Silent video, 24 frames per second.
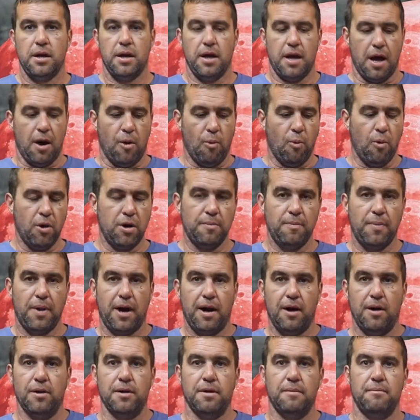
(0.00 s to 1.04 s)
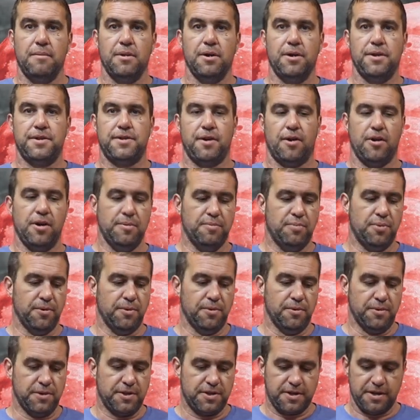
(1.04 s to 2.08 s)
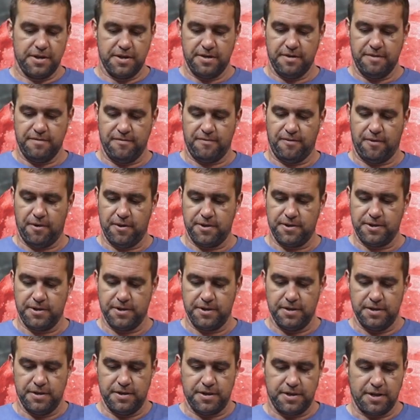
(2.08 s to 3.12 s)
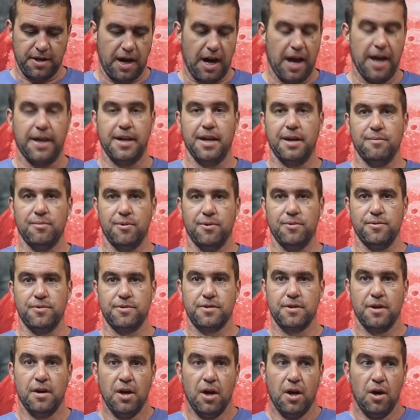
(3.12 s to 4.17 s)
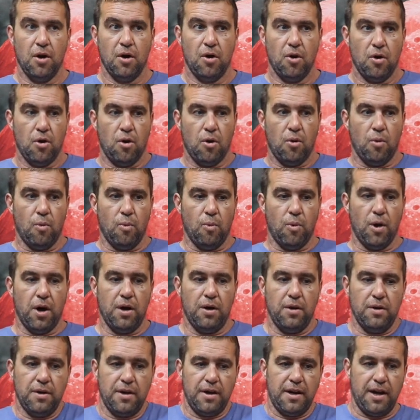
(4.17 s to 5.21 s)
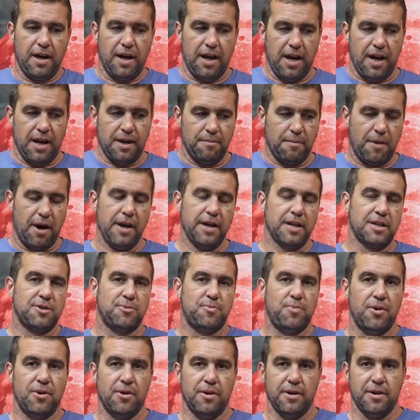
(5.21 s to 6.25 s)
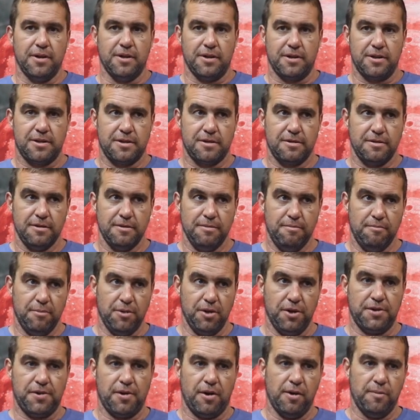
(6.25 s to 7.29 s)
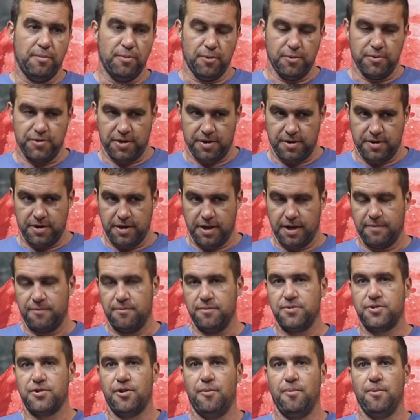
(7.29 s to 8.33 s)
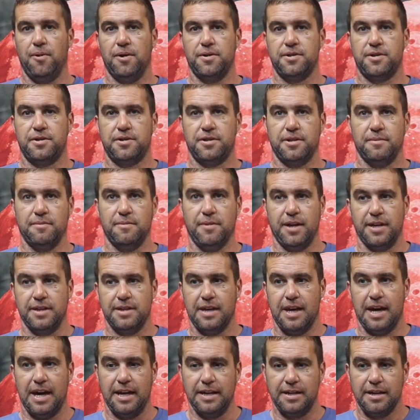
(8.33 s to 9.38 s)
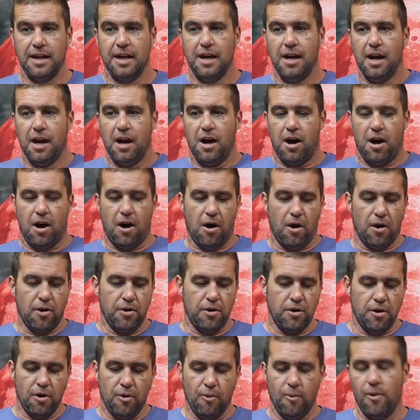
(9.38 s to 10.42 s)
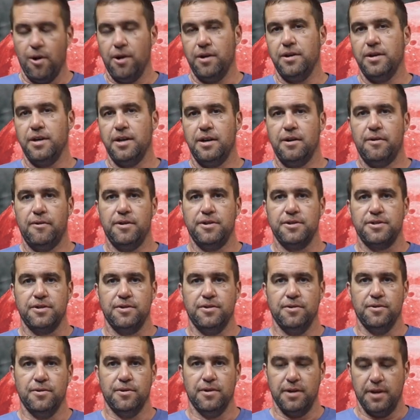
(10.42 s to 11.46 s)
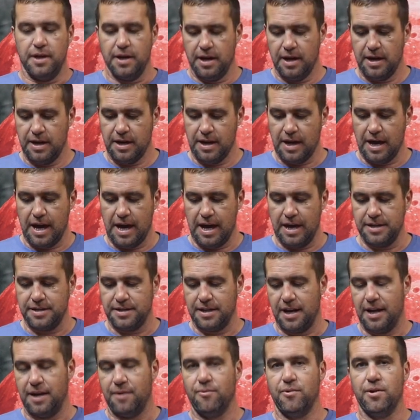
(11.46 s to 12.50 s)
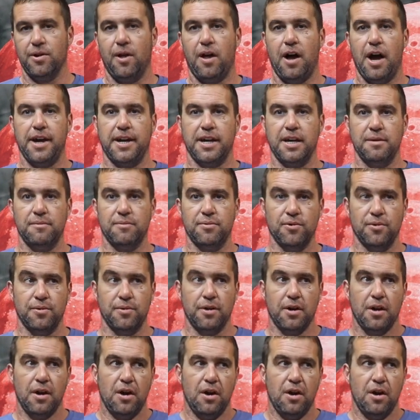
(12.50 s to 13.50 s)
Now, what about military boots versus hiking boots? Well, in my experience, military boots like you get from surplus or something like that are nowhere near as good as a real hiking boot